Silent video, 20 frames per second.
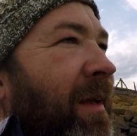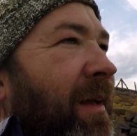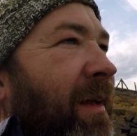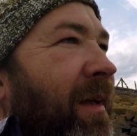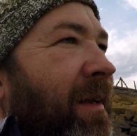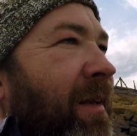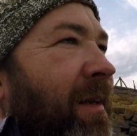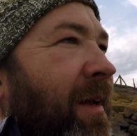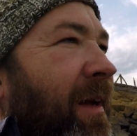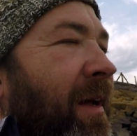
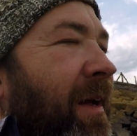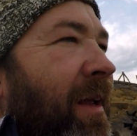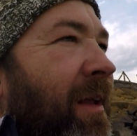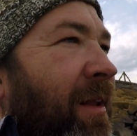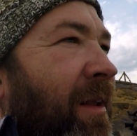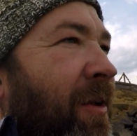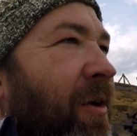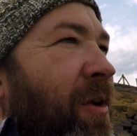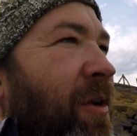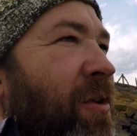and a
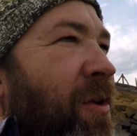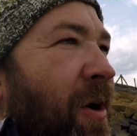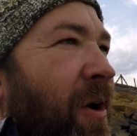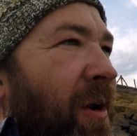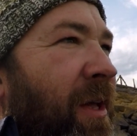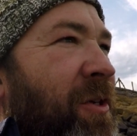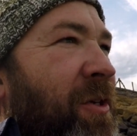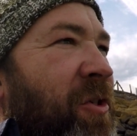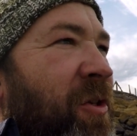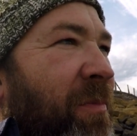lot of
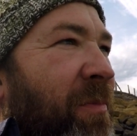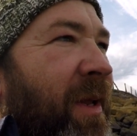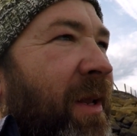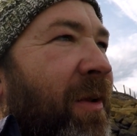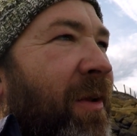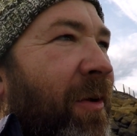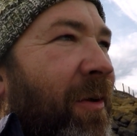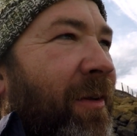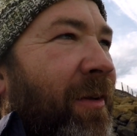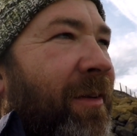knowledge to be
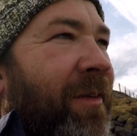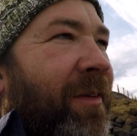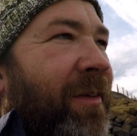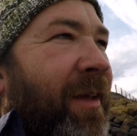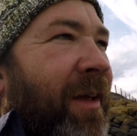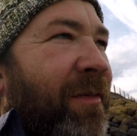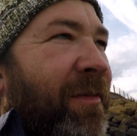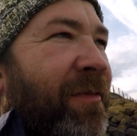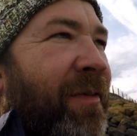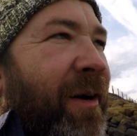learned.
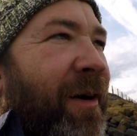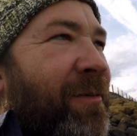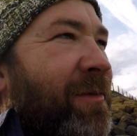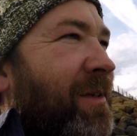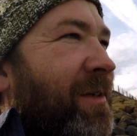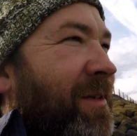They found